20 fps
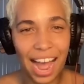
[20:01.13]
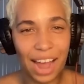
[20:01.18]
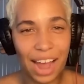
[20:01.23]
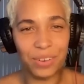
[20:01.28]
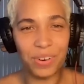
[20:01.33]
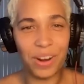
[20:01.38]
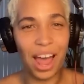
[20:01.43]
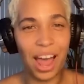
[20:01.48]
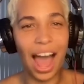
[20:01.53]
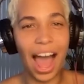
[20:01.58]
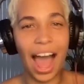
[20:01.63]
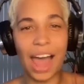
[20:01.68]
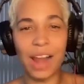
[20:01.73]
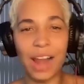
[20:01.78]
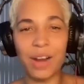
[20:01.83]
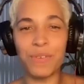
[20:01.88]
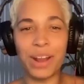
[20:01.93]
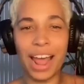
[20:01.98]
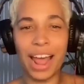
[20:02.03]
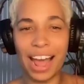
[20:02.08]
I
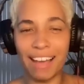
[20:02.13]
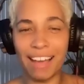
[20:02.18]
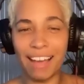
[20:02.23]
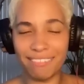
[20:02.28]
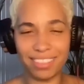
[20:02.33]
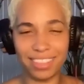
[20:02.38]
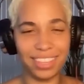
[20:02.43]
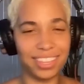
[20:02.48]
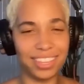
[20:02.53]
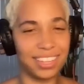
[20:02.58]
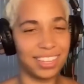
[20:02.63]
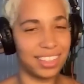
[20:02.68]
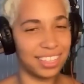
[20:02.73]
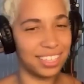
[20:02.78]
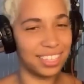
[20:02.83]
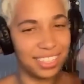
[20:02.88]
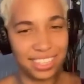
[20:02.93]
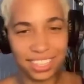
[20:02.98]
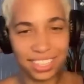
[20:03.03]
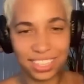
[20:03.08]
don't have the
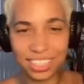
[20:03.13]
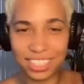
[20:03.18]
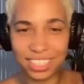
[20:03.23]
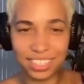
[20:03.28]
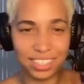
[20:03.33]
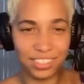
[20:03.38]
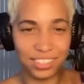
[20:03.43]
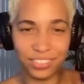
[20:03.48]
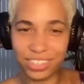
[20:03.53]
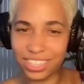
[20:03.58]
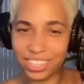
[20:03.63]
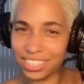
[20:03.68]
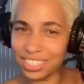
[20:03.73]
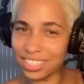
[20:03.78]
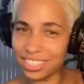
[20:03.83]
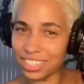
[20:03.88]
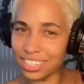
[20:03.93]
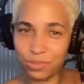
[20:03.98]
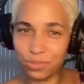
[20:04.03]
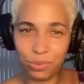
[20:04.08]
6'3",
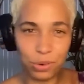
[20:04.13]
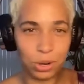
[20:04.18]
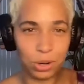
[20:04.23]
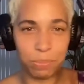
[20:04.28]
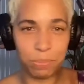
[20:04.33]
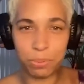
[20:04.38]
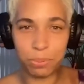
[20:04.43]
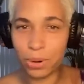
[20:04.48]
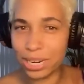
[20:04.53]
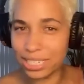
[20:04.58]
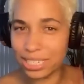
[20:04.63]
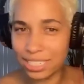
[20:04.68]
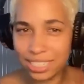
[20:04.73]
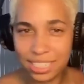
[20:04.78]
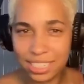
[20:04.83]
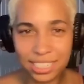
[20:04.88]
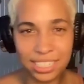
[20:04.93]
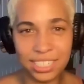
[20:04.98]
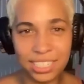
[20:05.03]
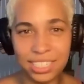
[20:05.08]
6'4"
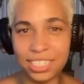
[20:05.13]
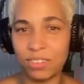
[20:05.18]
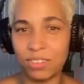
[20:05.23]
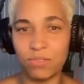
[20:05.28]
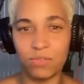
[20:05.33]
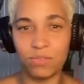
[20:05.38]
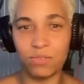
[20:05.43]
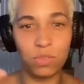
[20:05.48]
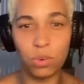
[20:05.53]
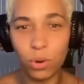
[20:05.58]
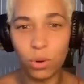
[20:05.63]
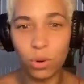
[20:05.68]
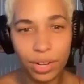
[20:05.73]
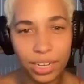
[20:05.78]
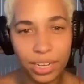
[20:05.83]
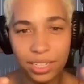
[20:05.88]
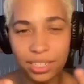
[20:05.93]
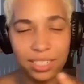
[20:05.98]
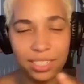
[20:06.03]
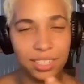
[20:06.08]
presence and
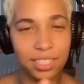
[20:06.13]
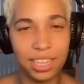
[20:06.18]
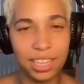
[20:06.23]
voice.